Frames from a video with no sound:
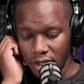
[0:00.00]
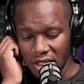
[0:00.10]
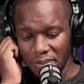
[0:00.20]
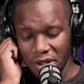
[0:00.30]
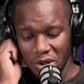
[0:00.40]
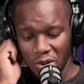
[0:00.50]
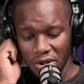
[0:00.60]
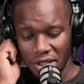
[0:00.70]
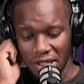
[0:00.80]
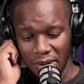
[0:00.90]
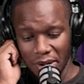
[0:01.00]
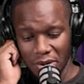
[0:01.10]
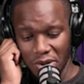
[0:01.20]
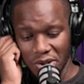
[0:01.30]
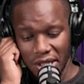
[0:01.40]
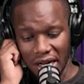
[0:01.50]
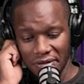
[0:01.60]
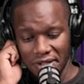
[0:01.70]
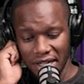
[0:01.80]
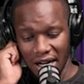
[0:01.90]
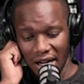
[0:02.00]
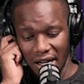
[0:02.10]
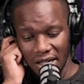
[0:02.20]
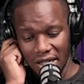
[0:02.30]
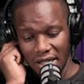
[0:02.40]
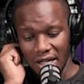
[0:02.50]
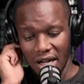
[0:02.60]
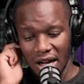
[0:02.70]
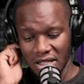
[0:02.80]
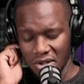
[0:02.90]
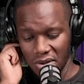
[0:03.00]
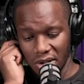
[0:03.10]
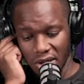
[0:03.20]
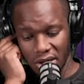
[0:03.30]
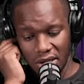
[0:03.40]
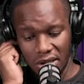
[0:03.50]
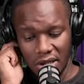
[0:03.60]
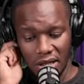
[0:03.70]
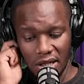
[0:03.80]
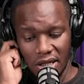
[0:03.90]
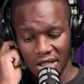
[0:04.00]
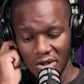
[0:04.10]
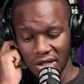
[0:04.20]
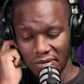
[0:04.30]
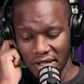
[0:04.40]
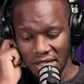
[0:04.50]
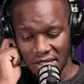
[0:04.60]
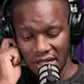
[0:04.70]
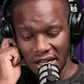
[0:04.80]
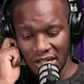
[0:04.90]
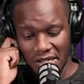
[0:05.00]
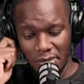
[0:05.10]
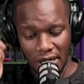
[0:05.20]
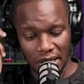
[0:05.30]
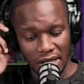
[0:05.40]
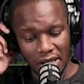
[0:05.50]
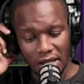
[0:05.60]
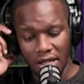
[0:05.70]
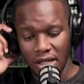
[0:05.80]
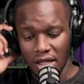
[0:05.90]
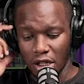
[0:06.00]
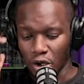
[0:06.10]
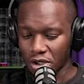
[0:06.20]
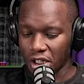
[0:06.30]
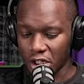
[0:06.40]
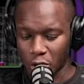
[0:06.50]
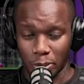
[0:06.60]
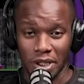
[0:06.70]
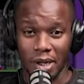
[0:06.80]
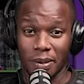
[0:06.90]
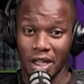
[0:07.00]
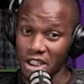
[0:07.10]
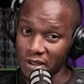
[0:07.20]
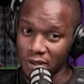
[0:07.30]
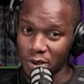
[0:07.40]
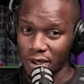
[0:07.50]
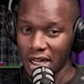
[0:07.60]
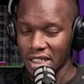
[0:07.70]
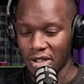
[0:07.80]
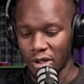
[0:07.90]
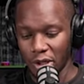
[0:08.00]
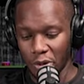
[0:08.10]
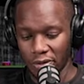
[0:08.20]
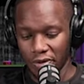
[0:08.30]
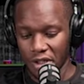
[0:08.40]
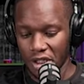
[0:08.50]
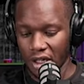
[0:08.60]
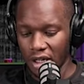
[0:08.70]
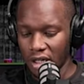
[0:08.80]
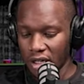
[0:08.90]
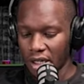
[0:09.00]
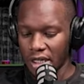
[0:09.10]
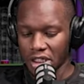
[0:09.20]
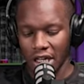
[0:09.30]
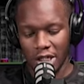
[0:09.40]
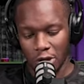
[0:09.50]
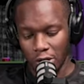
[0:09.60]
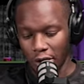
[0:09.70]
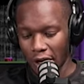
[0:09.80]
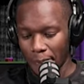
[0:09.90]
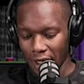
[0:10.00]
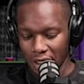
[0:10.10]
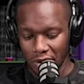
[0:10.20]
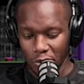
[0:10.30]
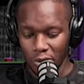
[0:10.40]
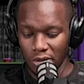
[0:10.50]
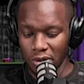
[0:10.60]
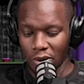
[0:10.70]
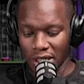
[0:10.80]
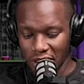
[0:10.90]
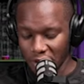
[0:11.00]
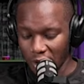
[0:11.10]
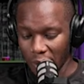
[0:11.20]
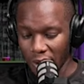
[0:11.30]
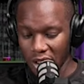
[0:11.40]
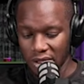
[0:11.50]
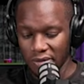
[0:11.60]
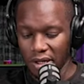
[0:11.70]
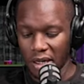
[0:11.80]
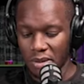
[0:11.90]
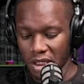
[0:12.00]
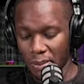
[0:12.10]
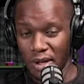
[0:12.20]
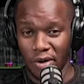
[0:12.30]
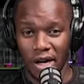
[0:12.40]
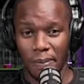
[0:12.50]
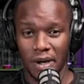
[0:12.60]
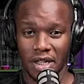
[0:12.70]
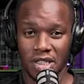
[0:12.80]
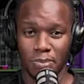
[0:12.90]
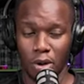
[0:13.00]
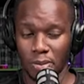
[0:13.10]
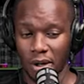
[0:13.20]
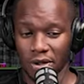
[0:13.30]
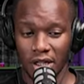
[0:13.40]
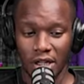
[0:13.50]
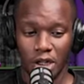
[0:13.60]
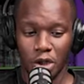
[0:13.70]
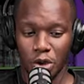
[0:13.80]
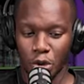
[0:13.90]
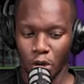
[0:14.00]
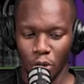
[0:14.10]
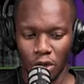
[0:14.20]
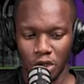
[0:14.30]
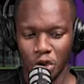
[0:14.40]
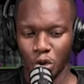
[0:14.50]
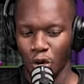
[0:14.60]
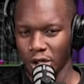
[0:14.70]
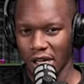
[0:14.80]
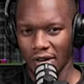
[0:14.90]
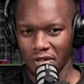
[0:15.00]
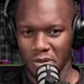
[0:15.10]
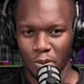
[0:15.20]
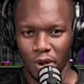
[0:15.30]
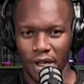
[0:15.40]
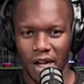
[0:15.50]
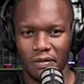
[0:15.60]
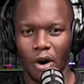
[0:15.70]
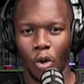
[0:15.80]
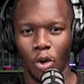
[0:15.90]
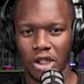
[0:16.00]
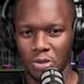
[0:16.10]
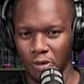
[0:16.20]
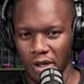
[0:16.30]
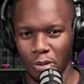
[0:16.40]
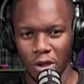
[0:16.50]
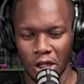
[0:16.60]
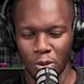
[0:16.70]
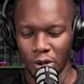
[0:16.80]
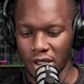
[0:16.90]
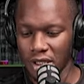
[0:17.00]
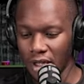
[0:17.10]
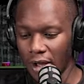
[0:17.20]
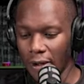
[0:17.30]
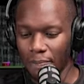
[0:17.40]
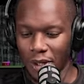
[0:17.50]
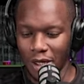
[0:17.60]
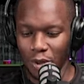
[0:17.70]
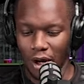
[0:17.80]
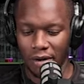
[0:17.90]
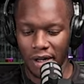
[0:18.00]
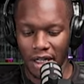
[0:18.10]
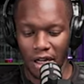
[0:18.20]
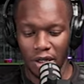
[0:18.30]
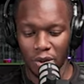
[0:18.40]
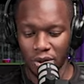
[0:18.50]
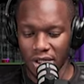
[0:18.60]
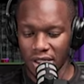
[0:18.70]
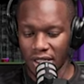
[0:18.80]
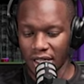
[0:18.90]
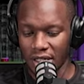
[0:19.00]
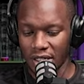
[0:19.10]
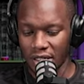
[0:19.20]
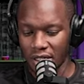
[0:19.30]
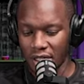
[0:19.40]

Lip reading: something to consider because you still have Saka, Arsenal, the Arsenal defense and Saka against Burnley. Gross and Estupinian playing Sheffield United, really good fixture. Richarlison going up against Wolves. Watkins going up against Fulham. Trippier going up against Bournemouth. You don't want to not have these people and have a whole team of double game weeks. And you have Akin Adoti and